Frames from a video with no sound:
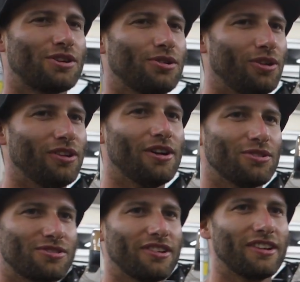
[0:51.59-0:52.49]
pretty cool. That
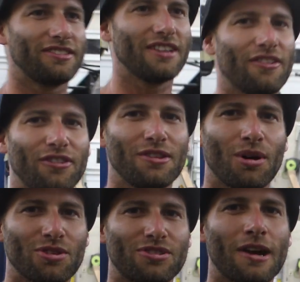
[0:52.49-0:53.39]
was definitely the
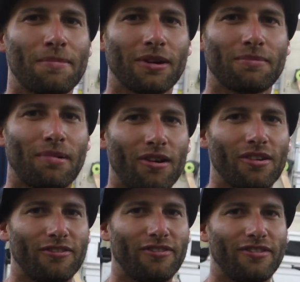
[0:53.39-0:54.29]
most epic part
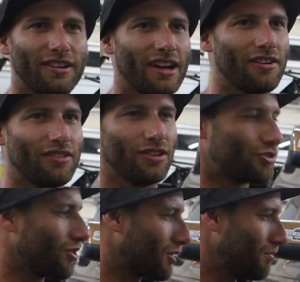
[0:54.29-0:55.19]
of having the
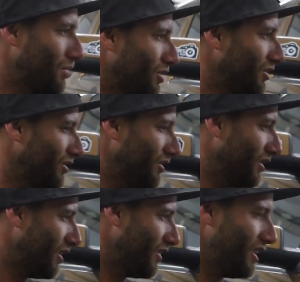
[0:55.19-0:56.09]
truck built and all